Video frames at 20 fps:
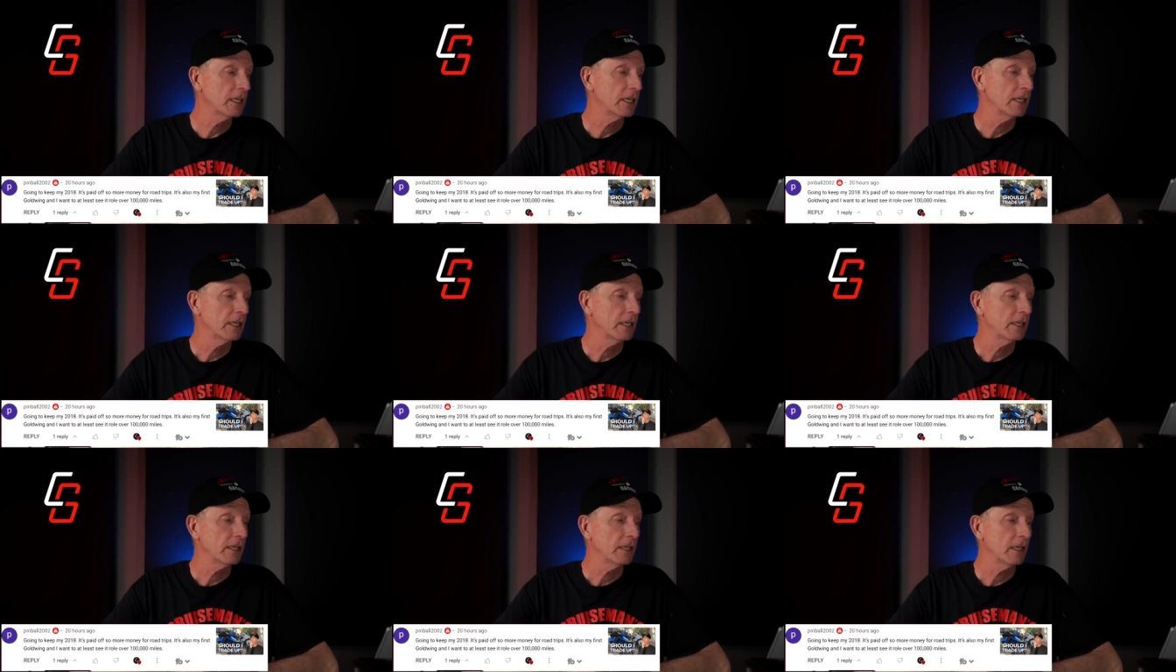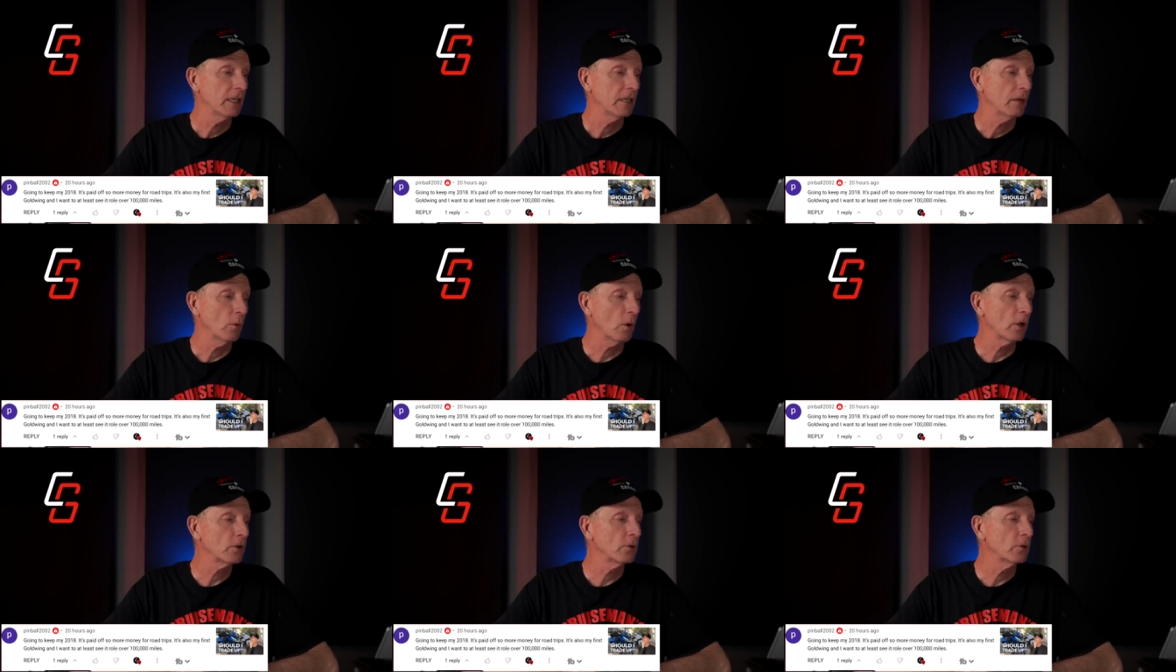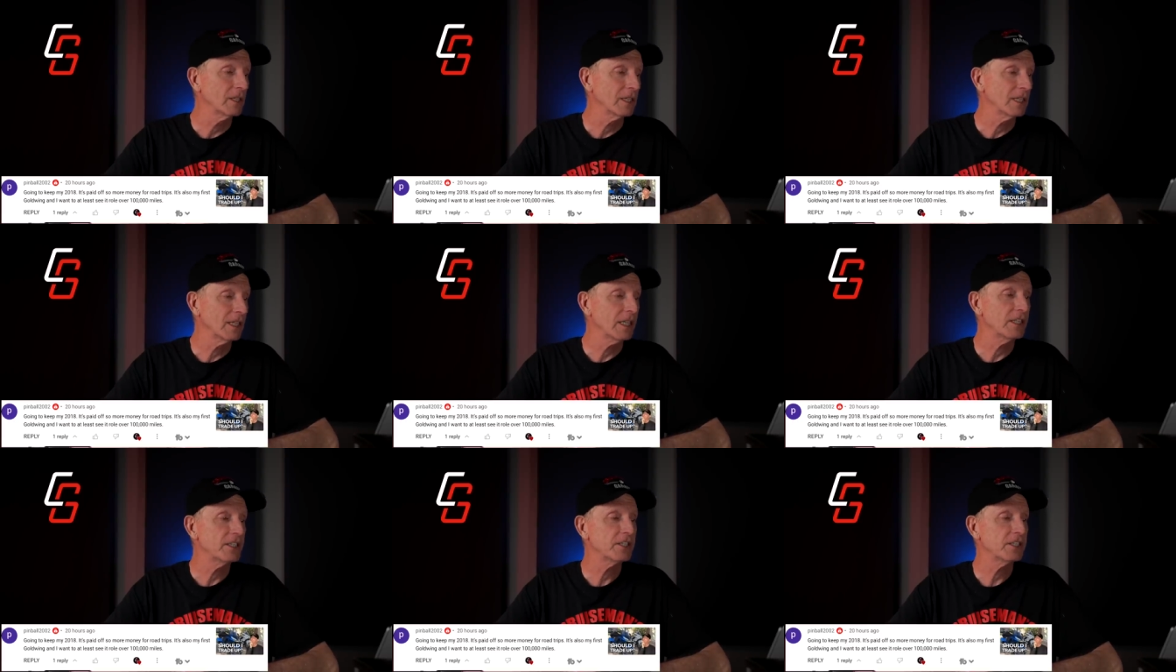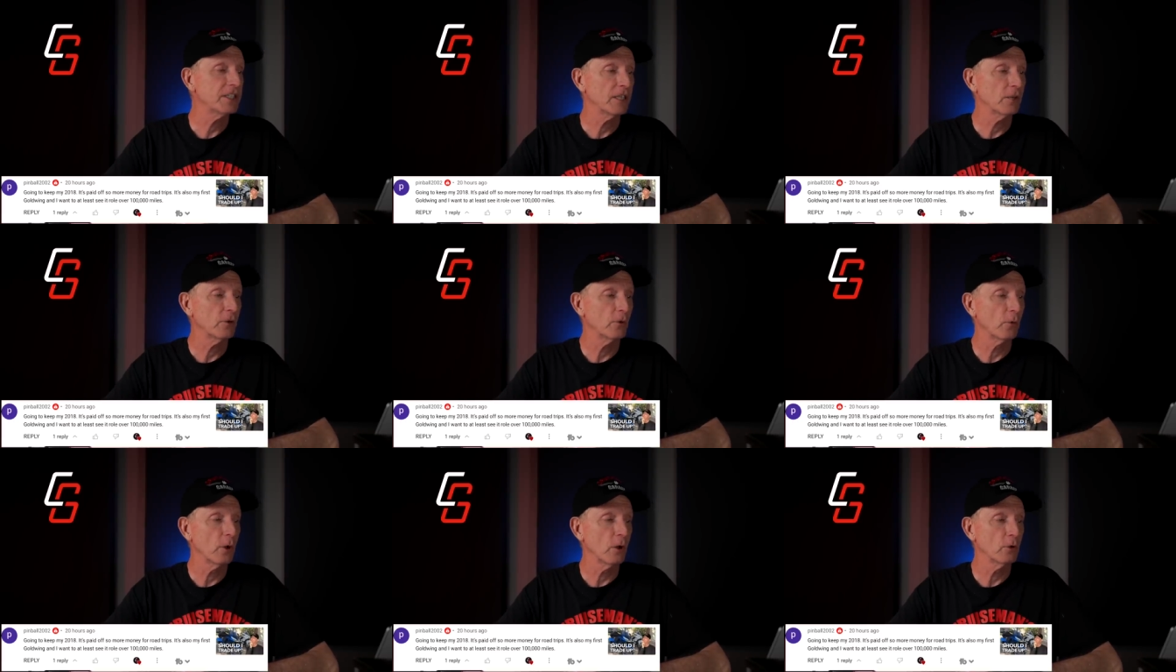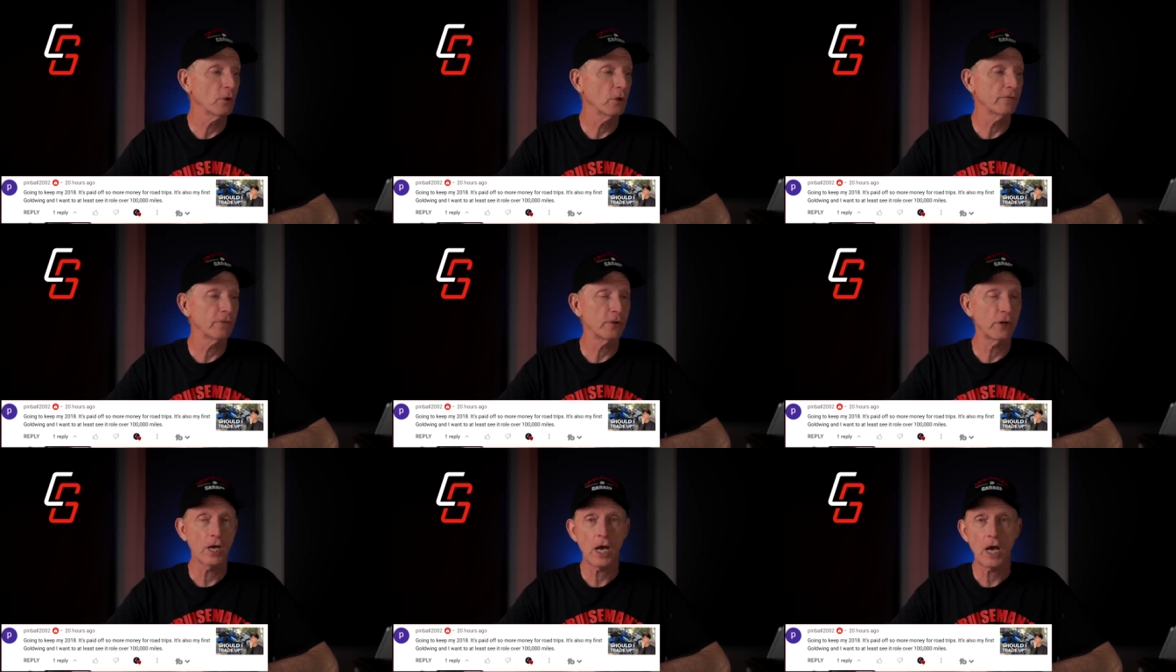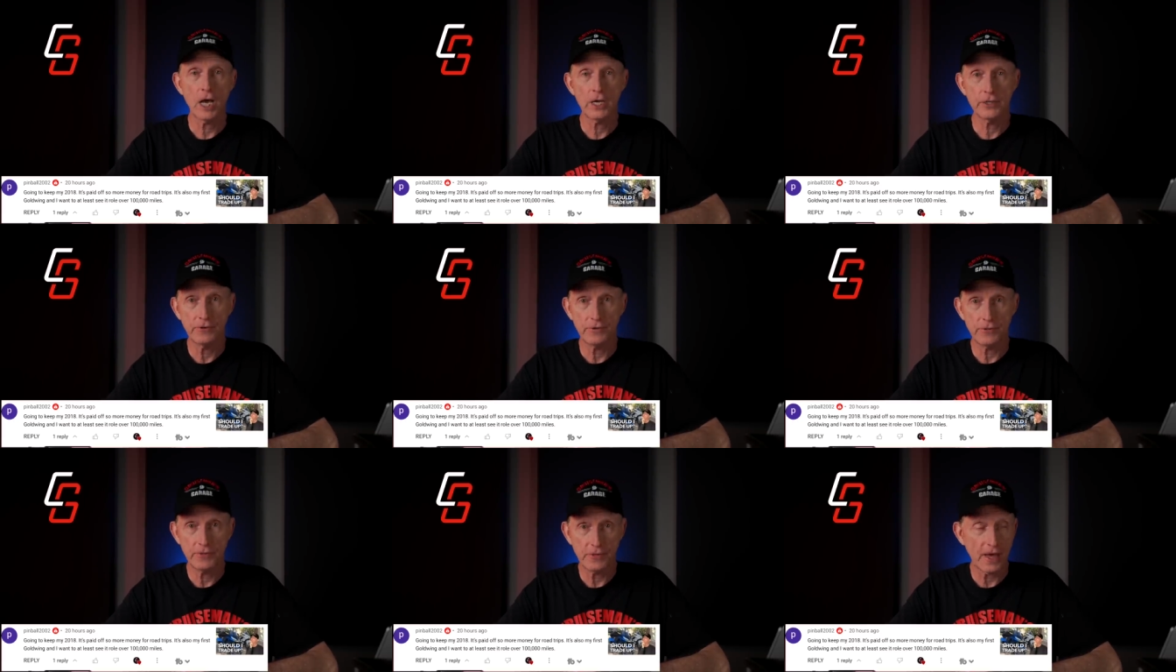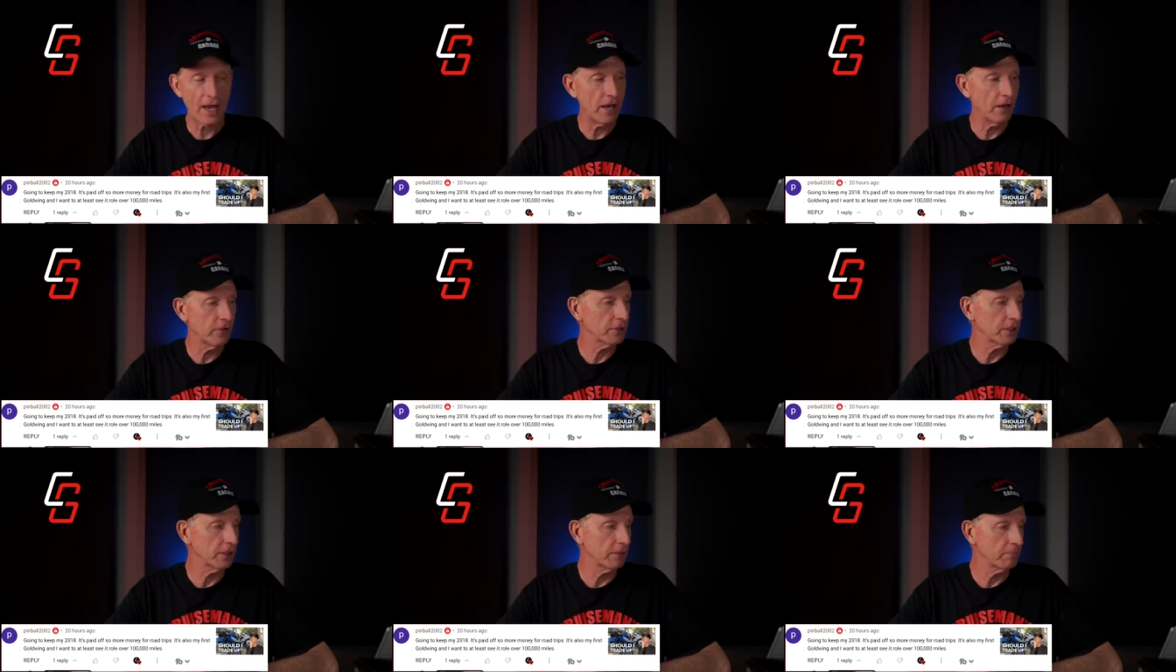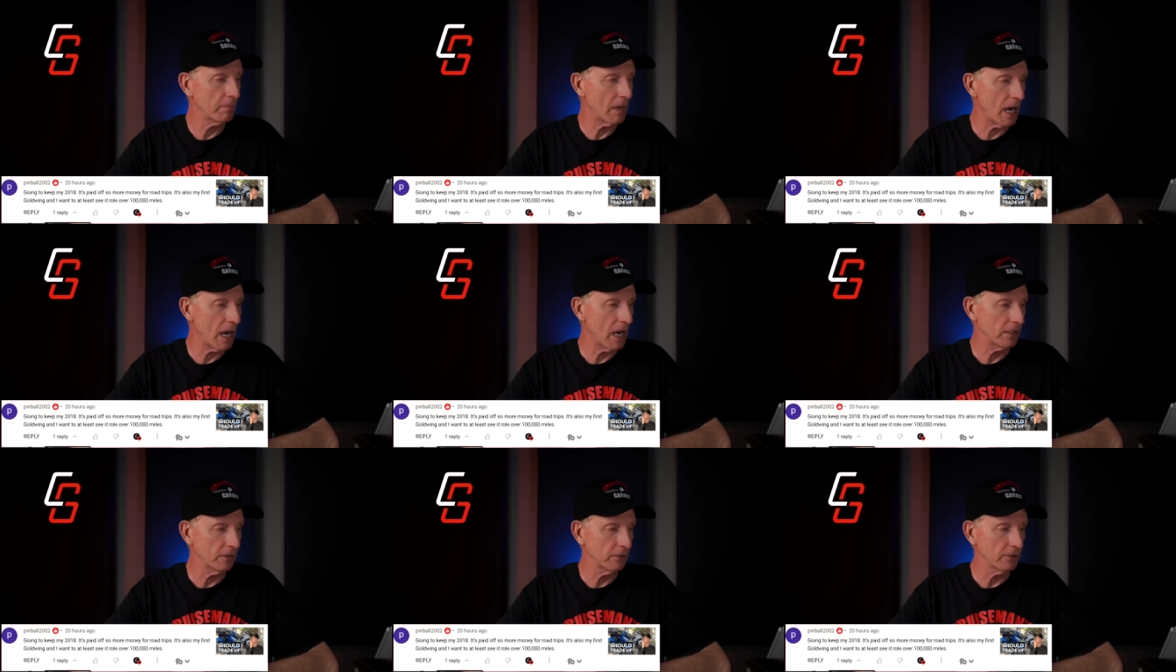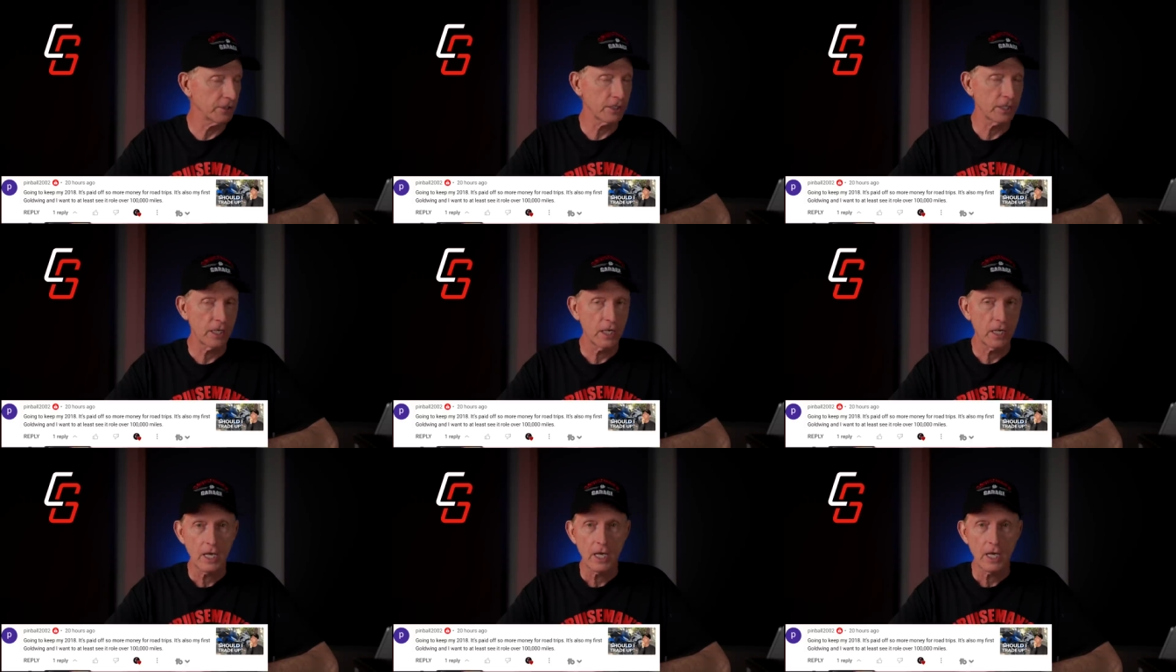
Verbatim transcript: I want to at least see it roll over 100,000 miles.